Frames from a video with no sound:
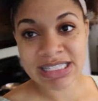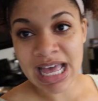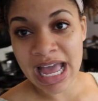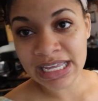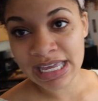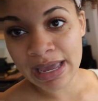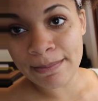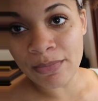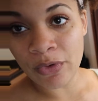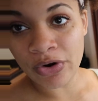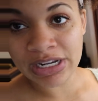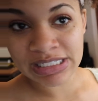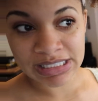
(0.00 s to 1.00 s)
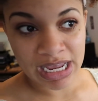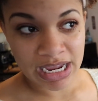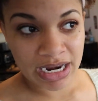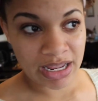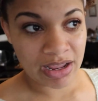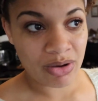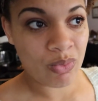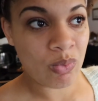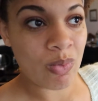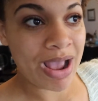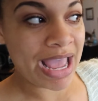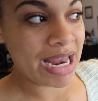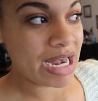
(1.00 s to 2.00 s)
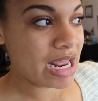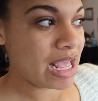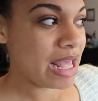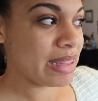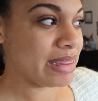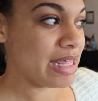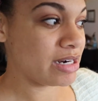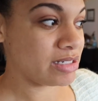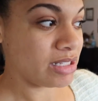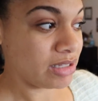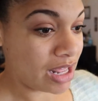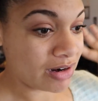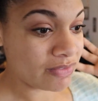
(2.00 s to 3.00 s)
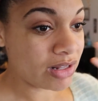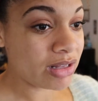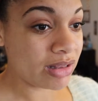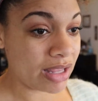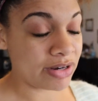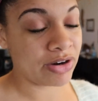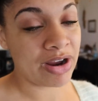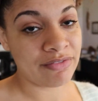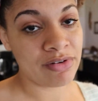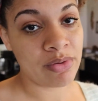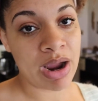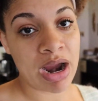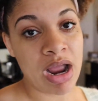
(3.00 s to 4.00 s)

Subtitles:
that I get more anxiety when there's a lot of clutter everywhere.